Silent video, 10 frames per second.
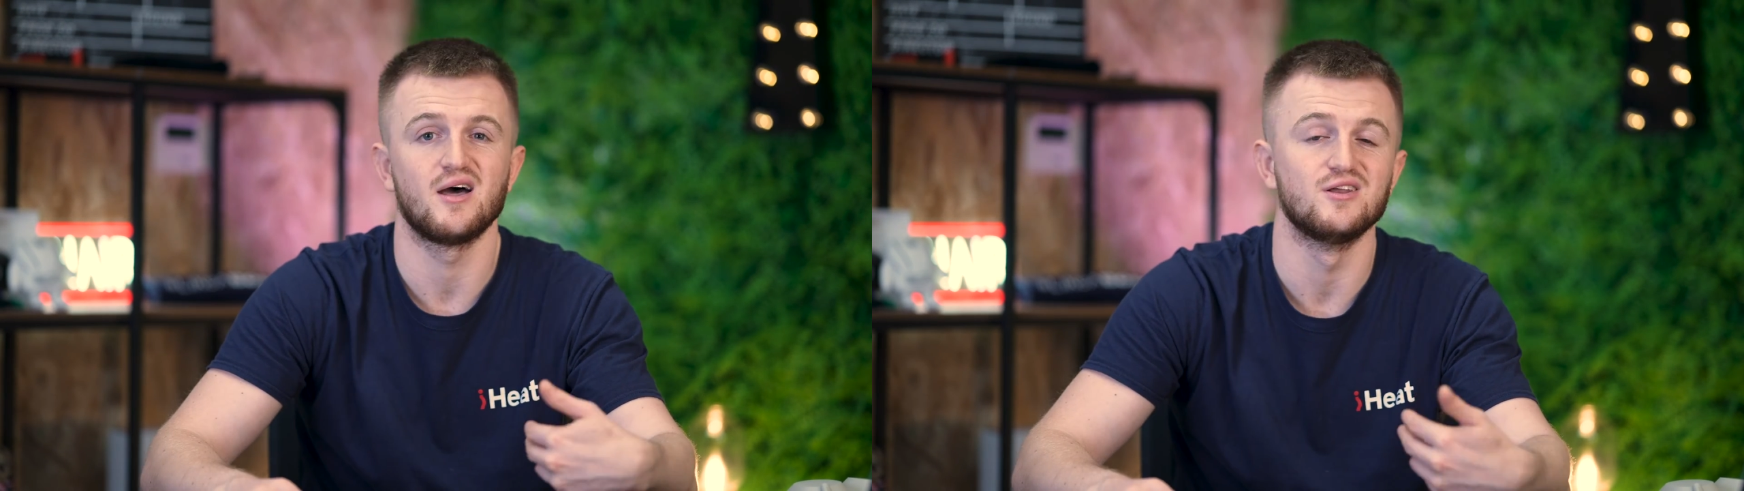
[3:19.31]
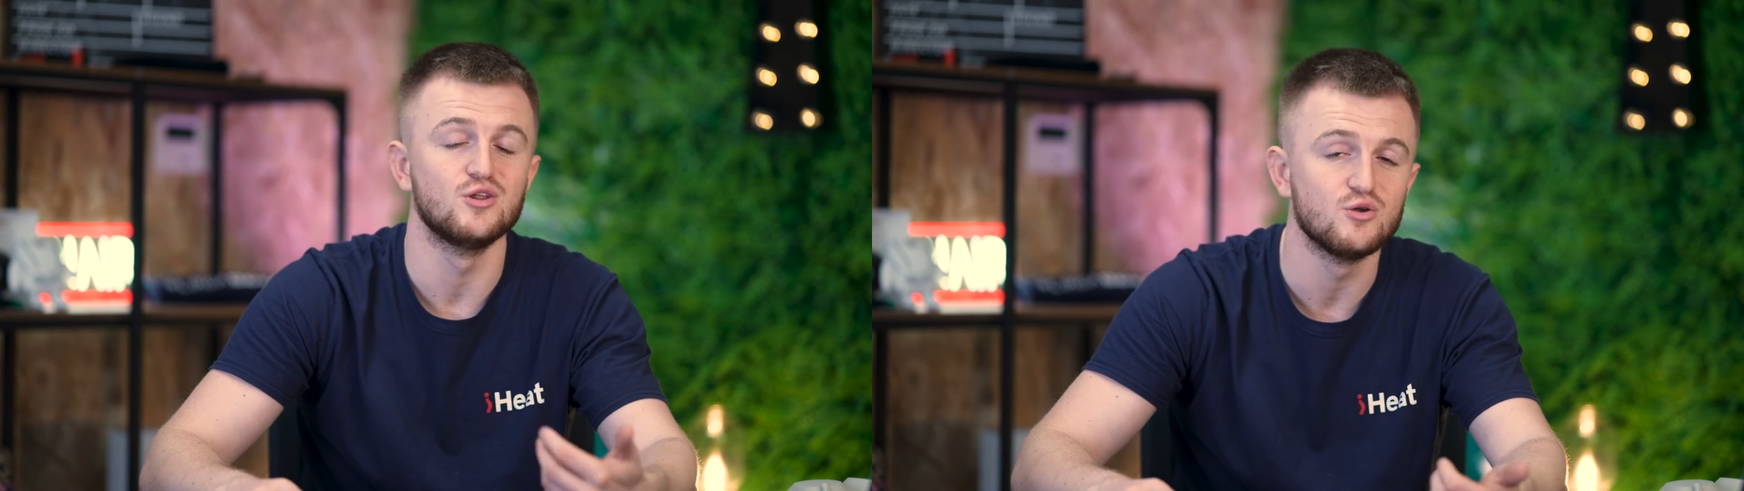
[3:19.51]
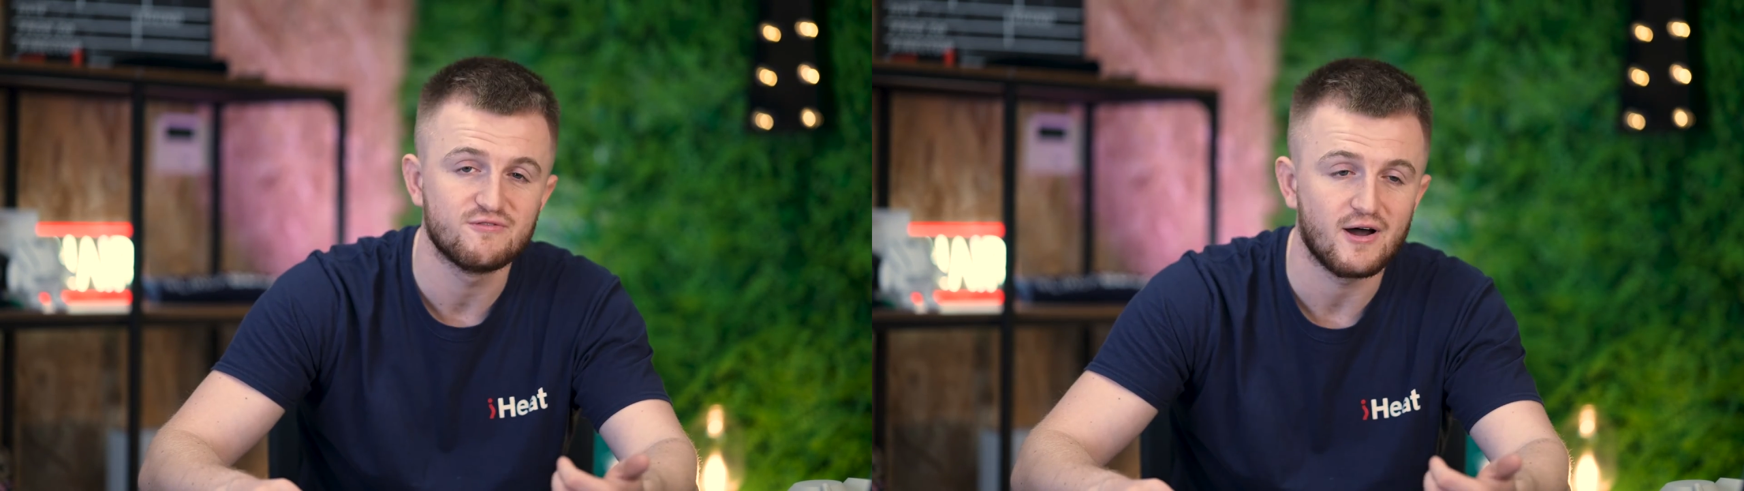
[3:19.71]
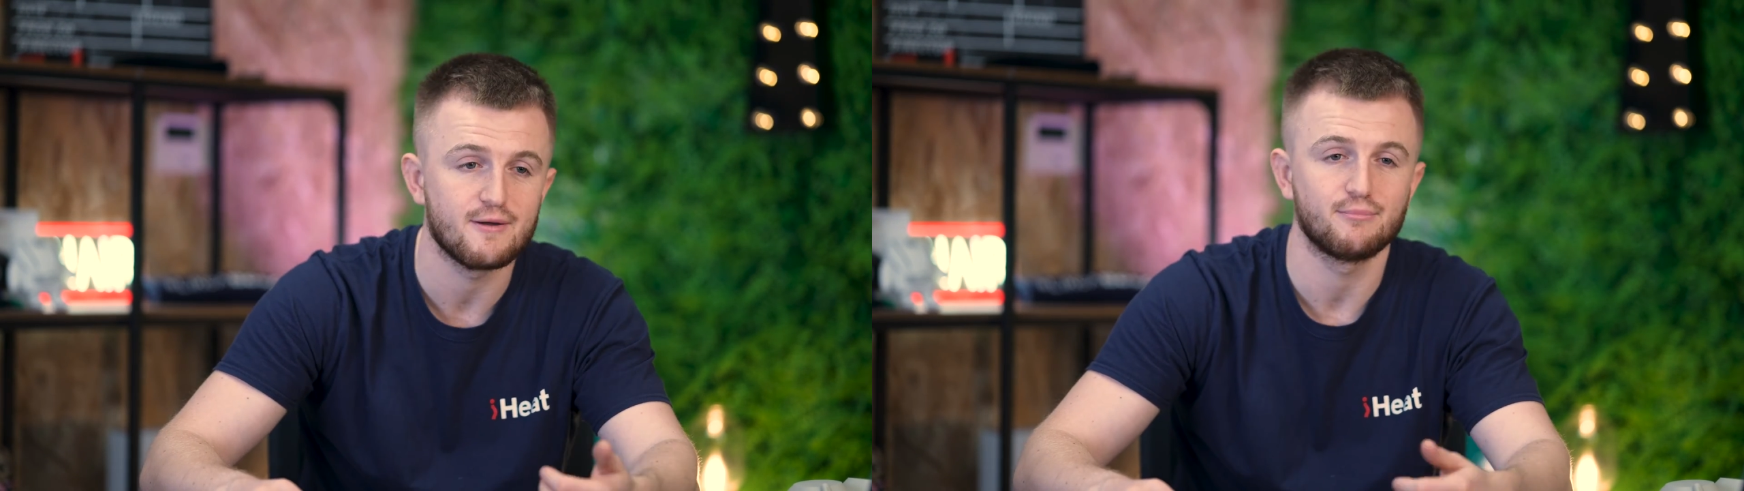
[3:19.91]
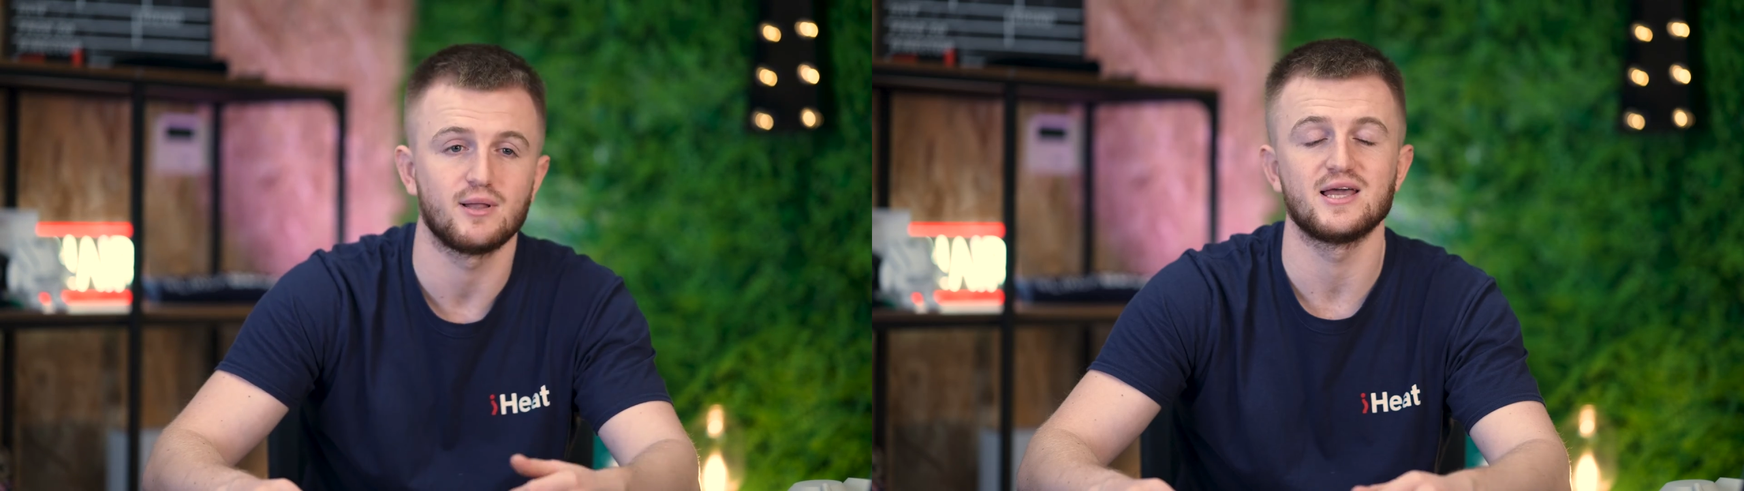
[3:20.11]
a new
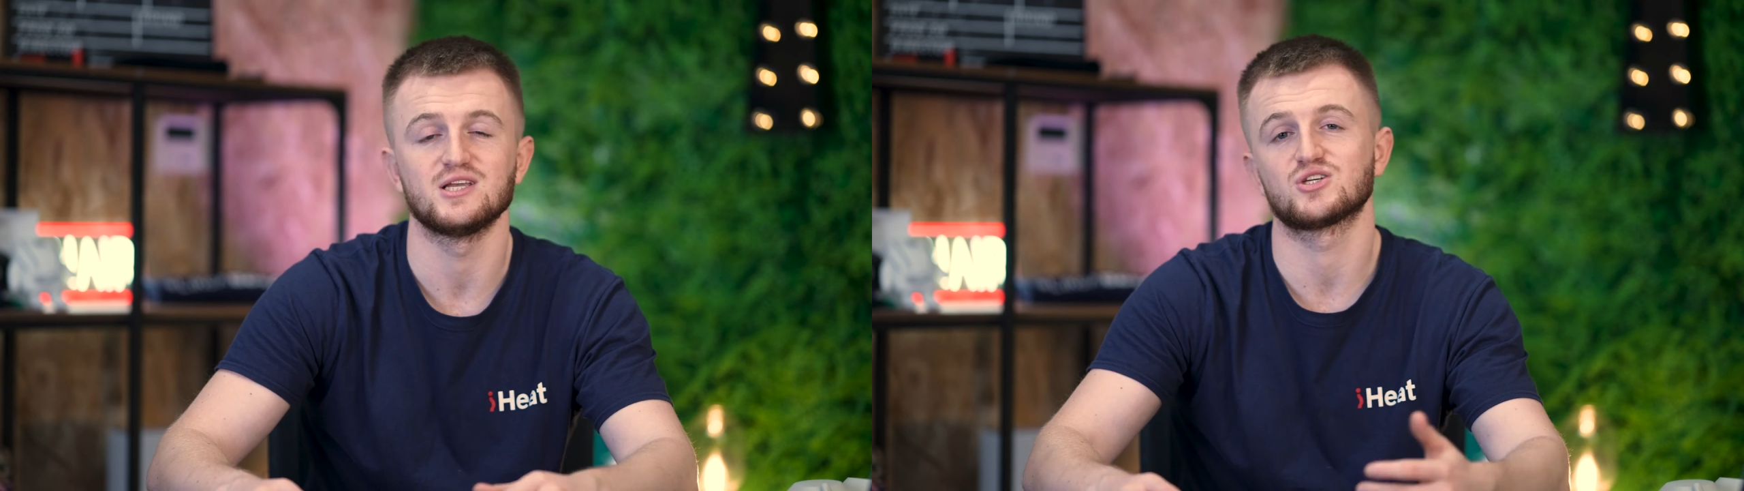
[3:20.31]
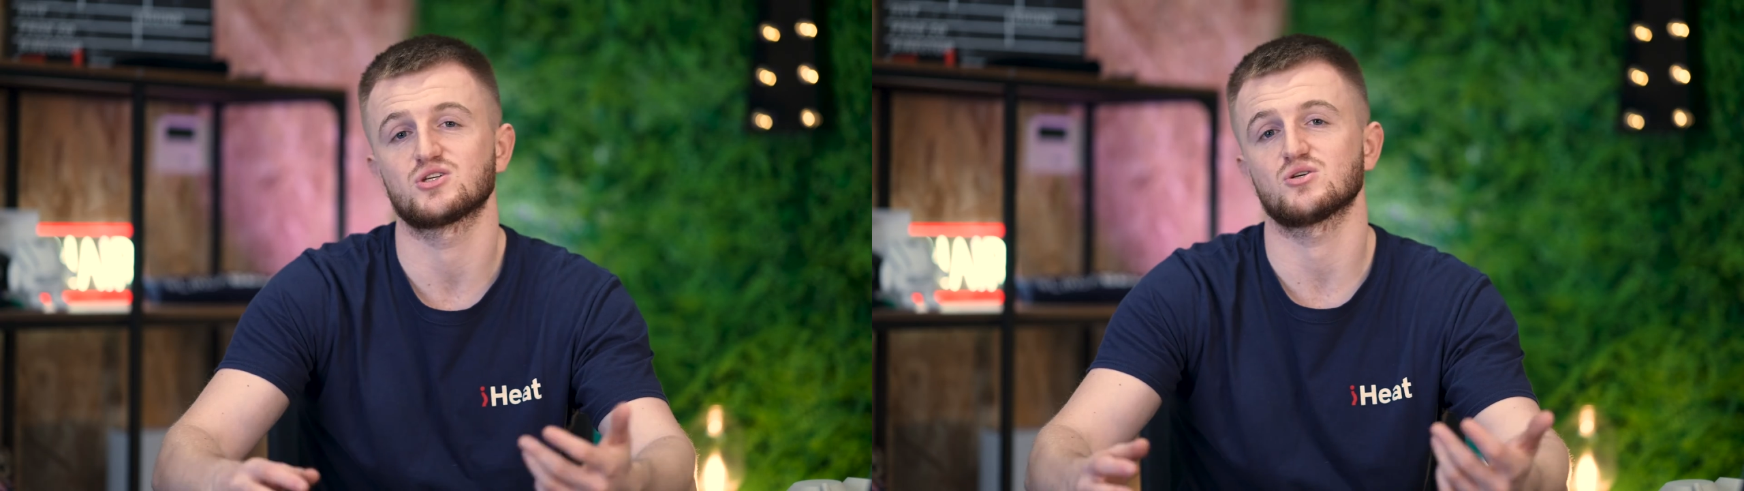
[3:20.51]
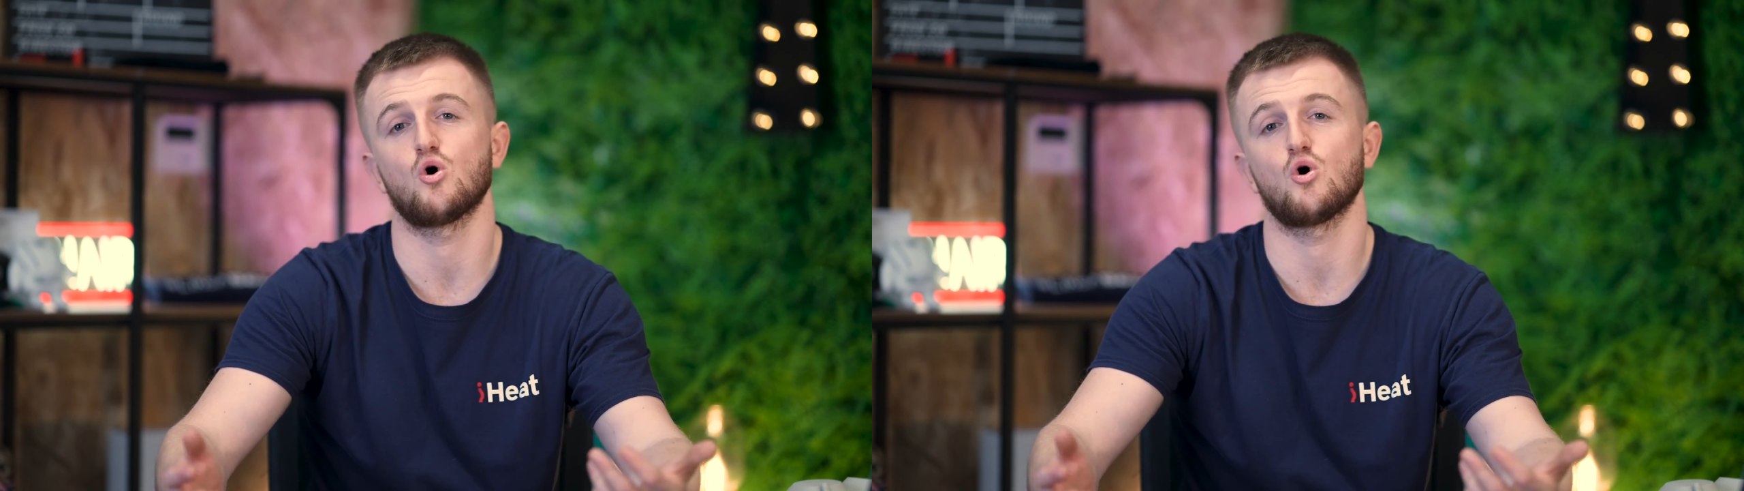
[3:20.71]
fireplace,